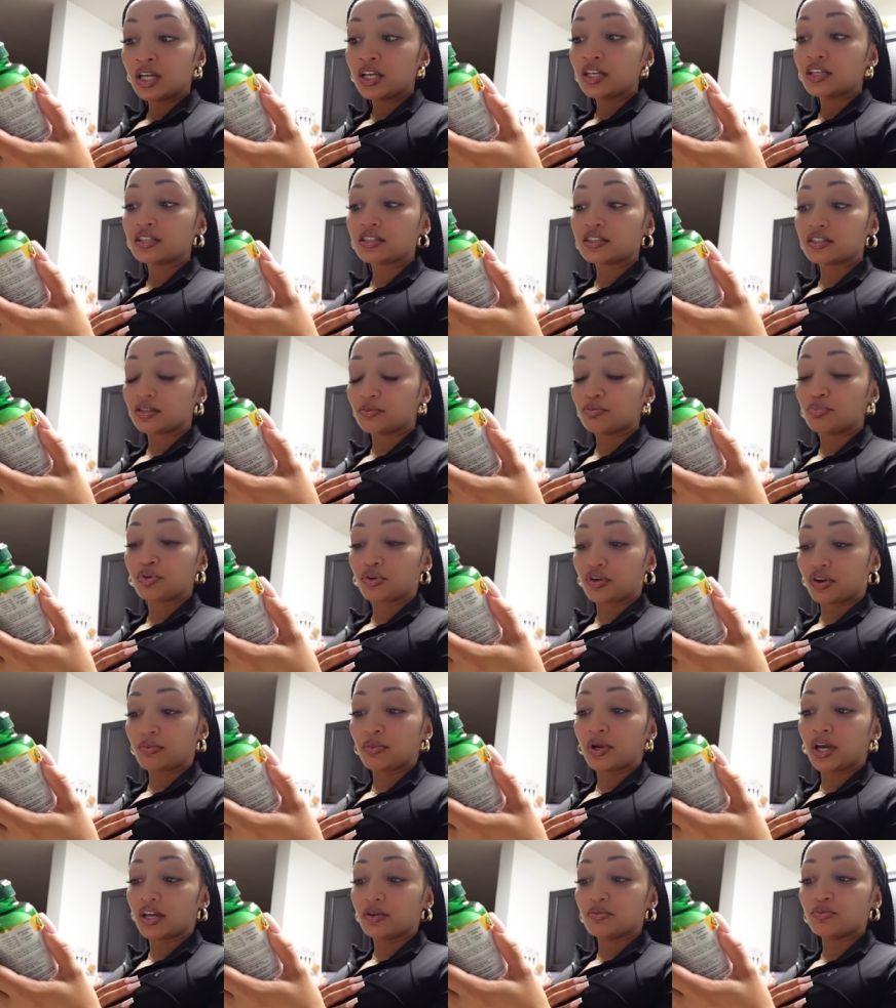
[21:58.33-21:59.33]
supporting
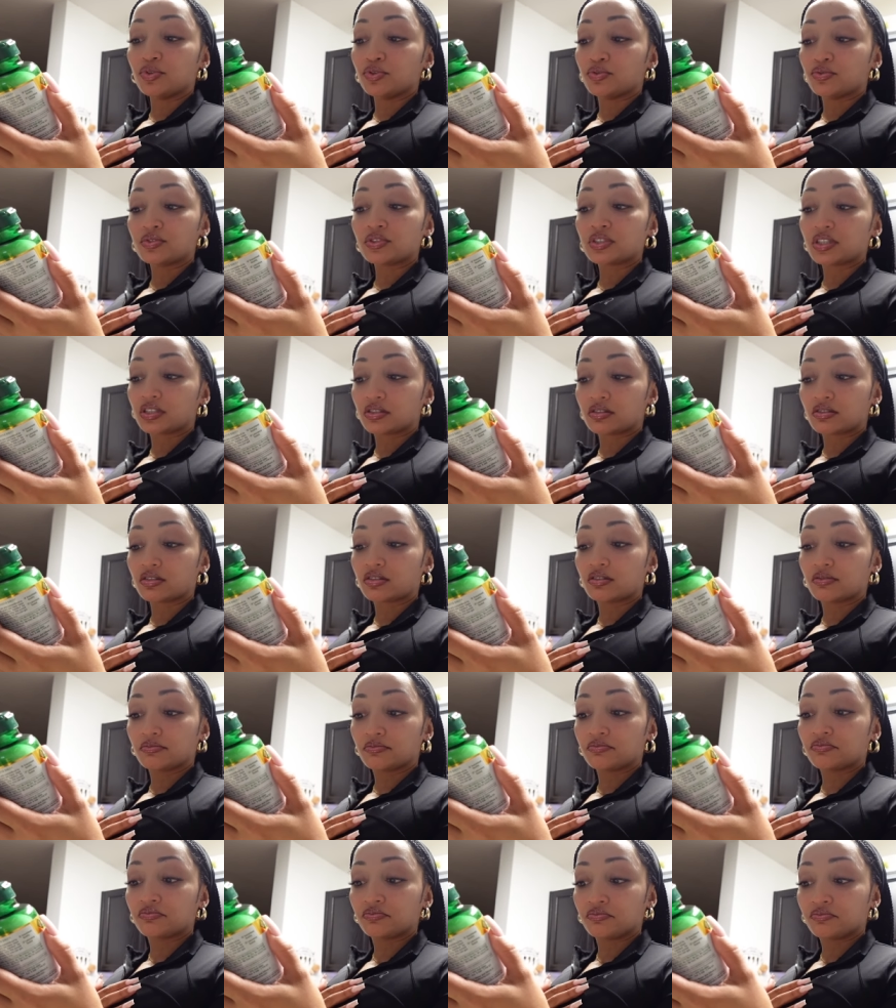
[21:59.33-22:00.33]
my immune
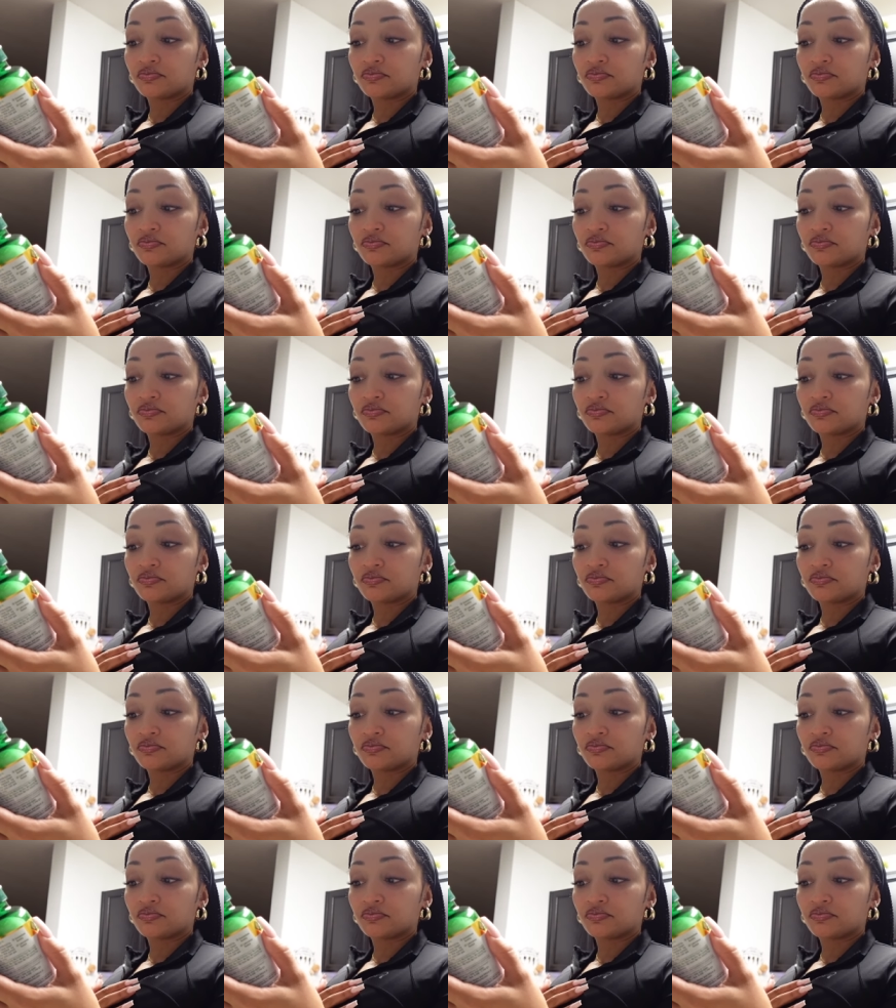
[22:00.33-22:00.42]
system.